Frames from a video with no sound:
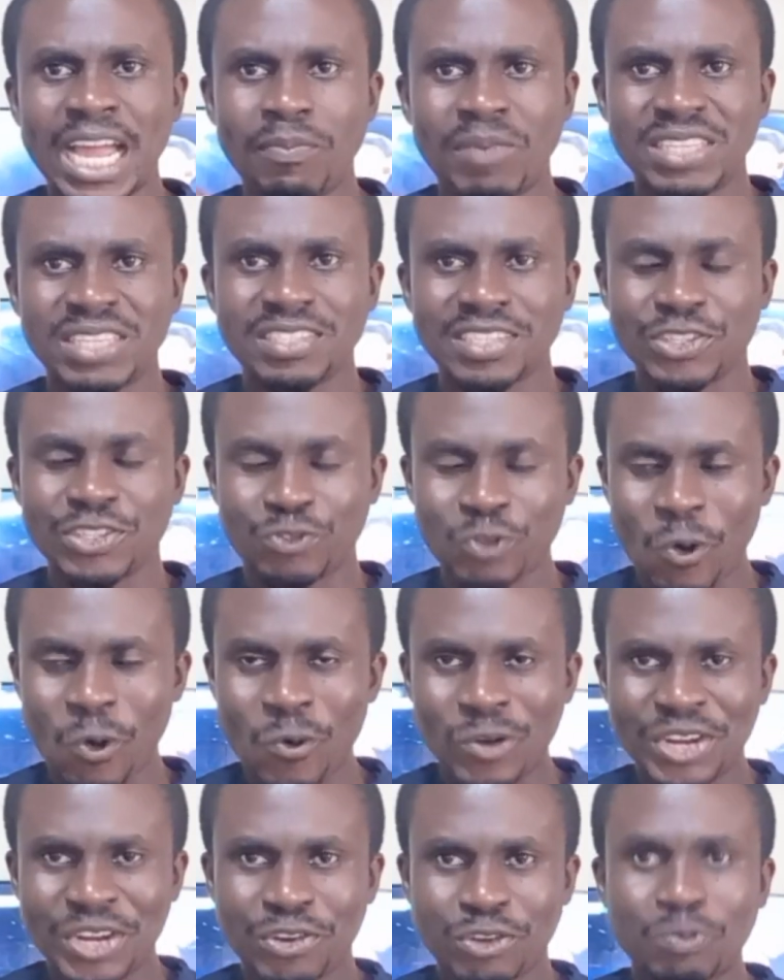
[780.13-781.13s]
muscle is not
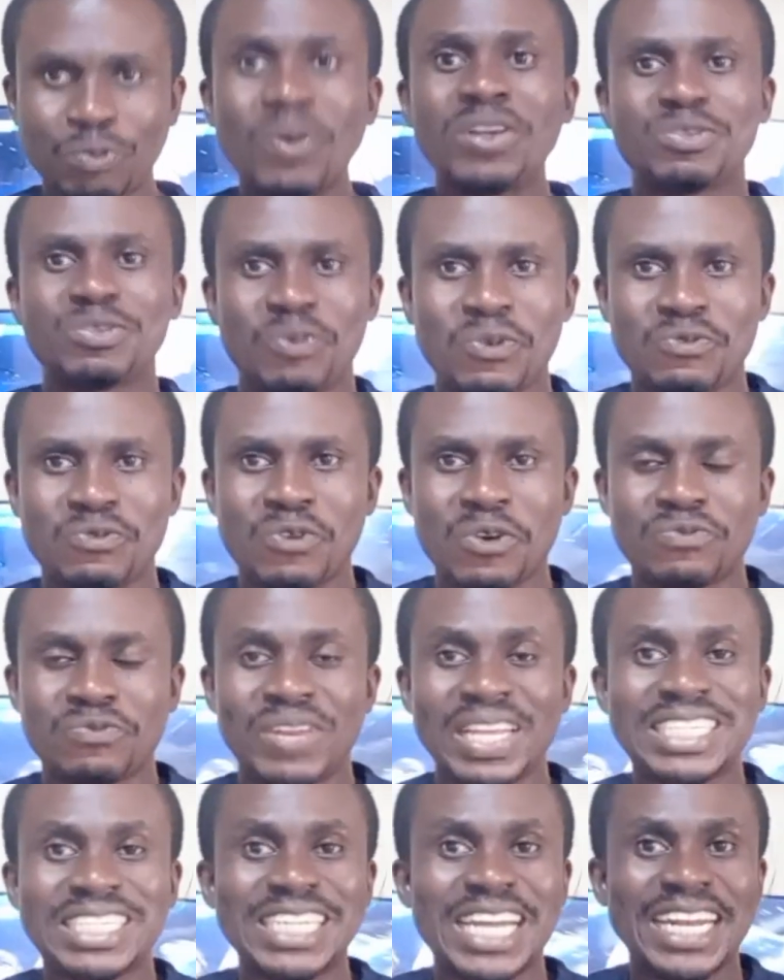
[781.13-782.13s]
only responsible for
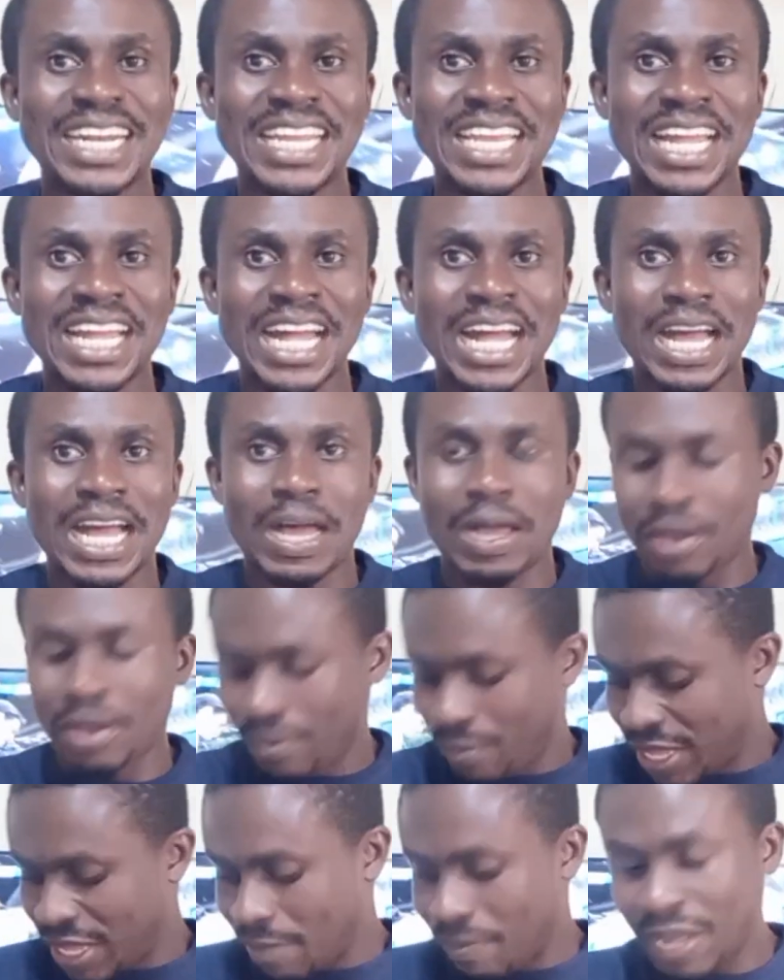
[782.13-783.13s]
flexion at the
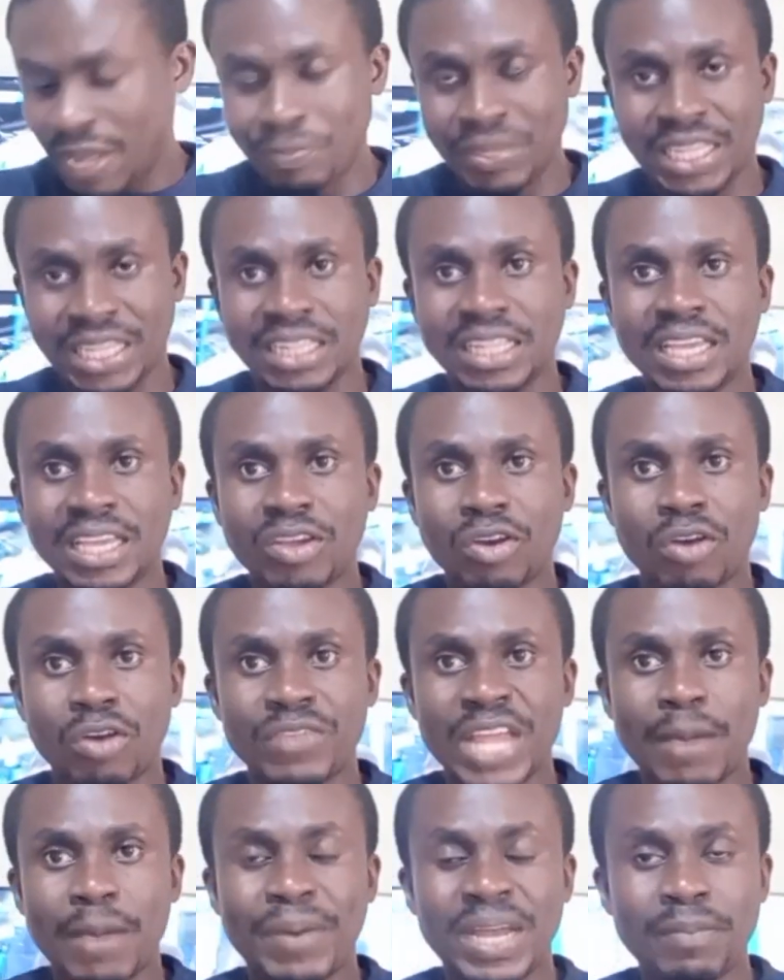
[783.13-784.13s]
of the
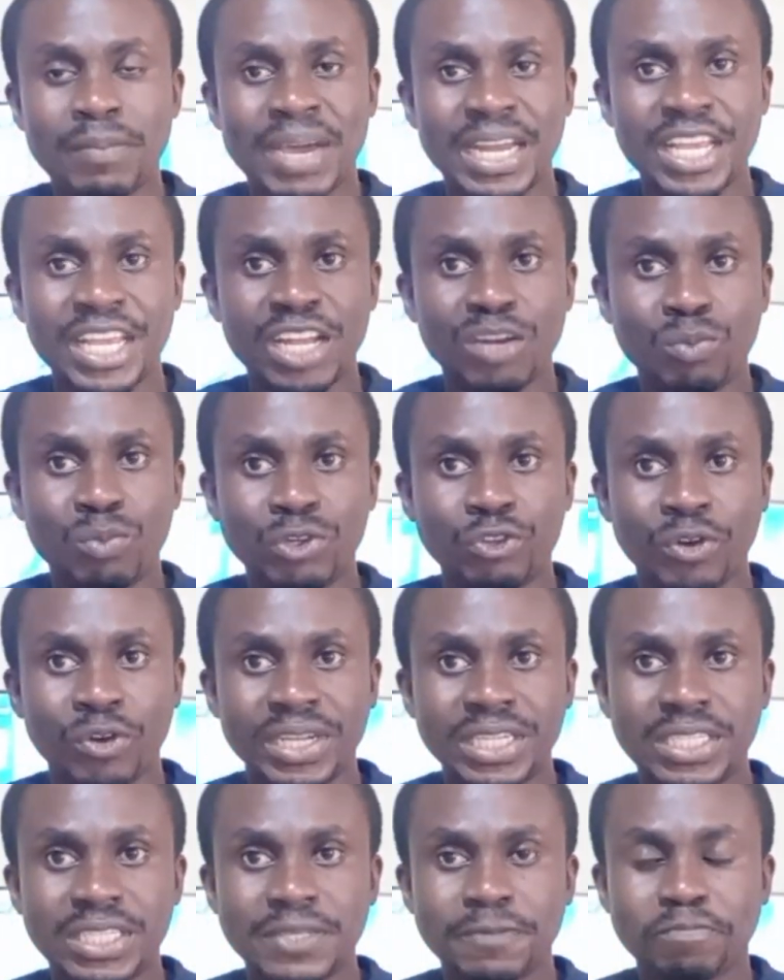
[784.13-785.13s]
upper limb at the elbow
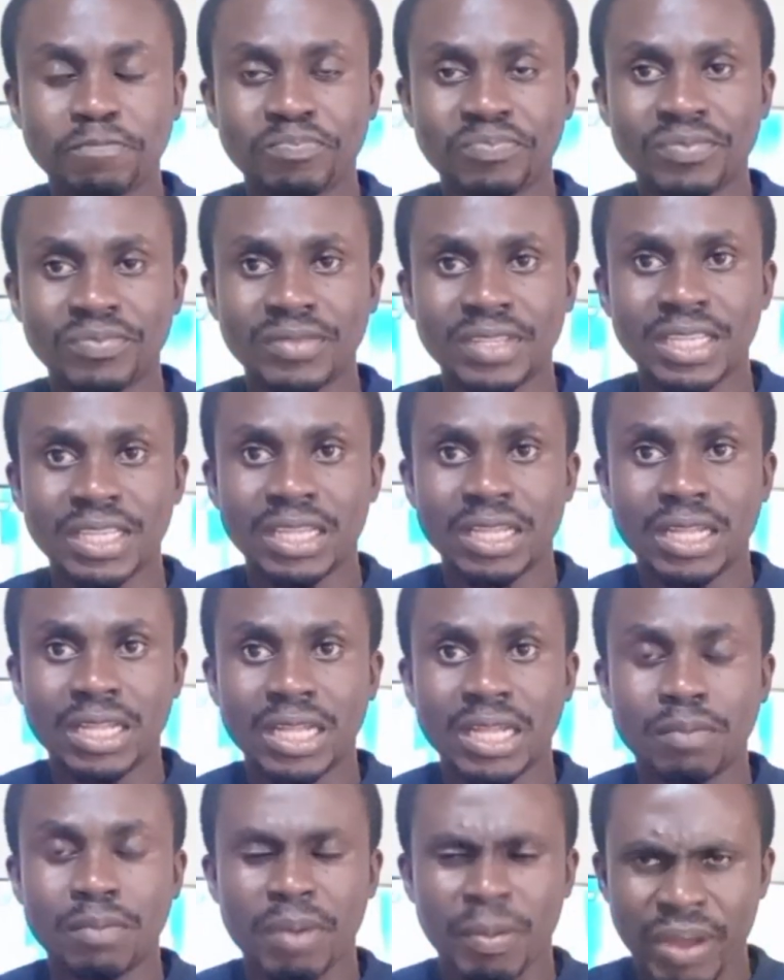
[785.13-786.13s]
joint,
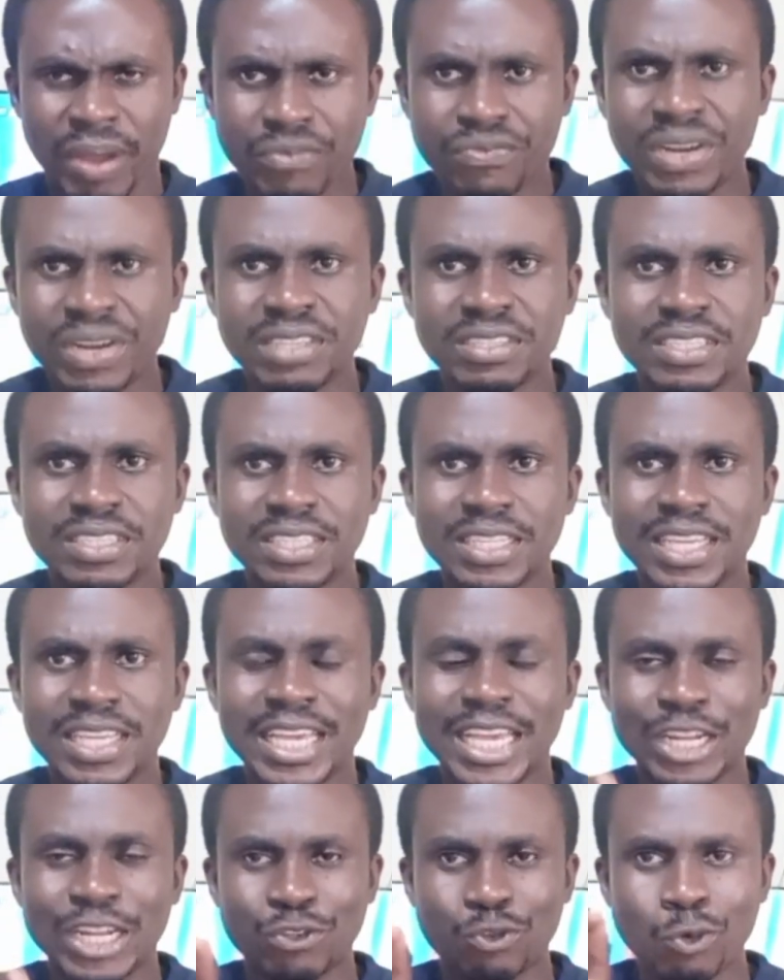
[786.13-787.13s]
but my friends,
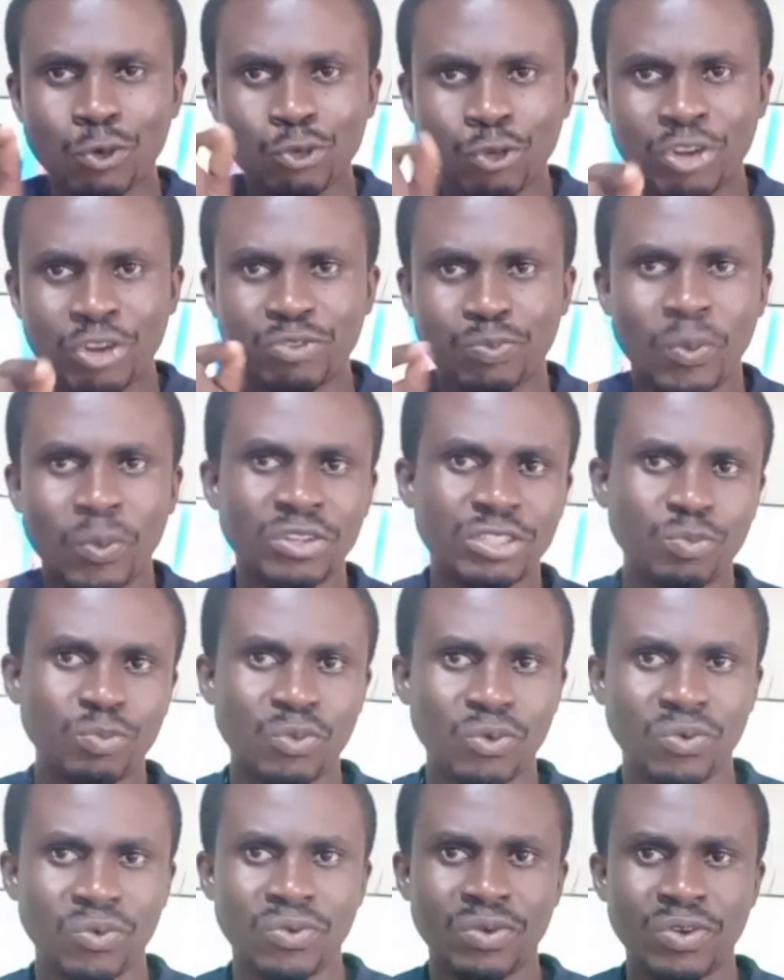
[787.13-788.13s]
it is also
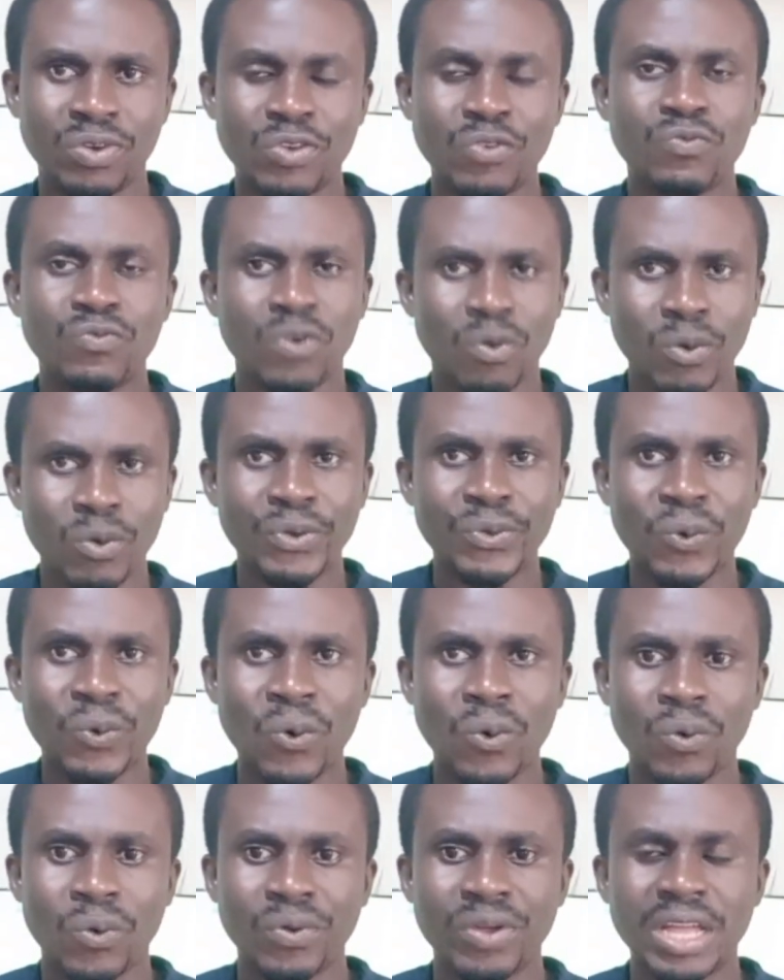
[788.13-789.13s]
responsible for what you
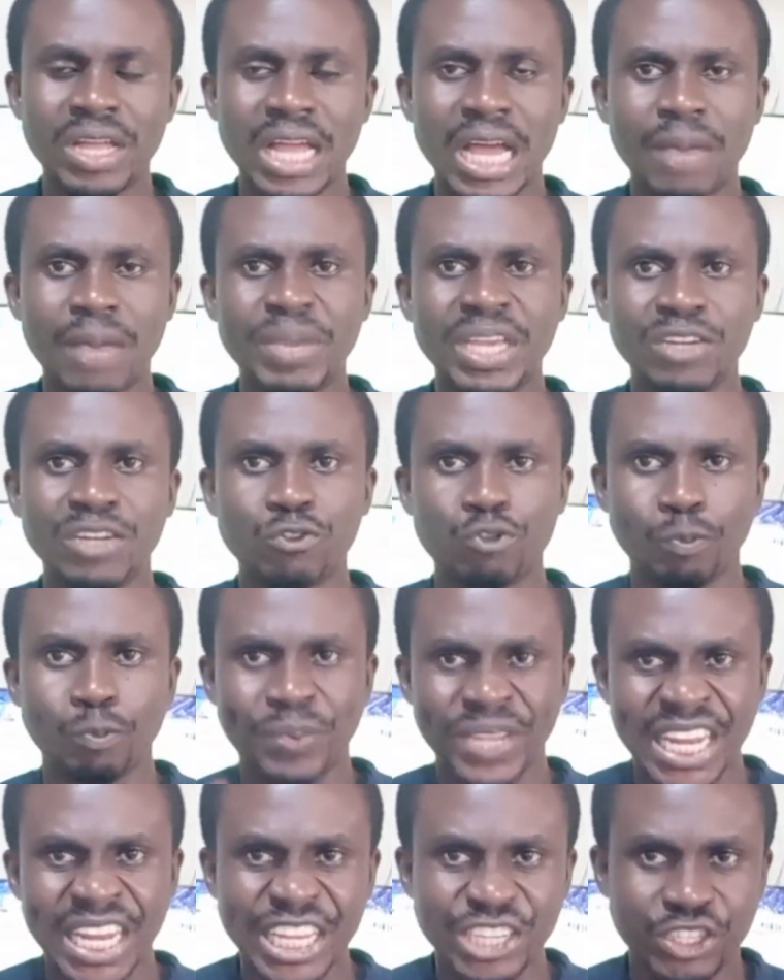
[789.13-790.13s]
call
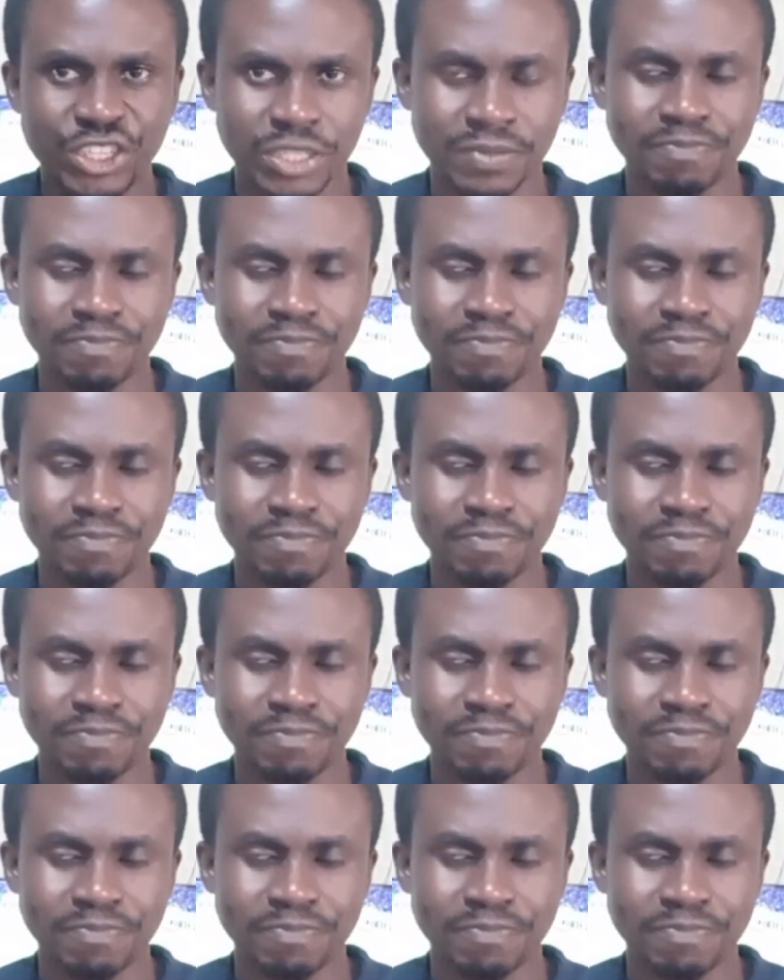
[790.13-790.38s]
supination.